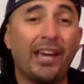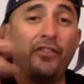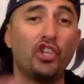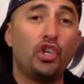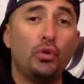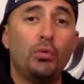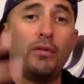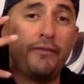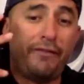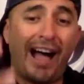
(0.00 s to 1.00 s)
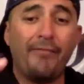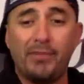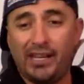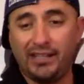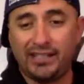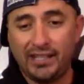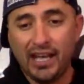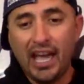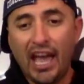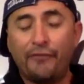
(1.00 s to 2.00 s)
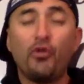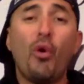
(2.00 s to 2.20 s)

I'm giving you 5 minutes.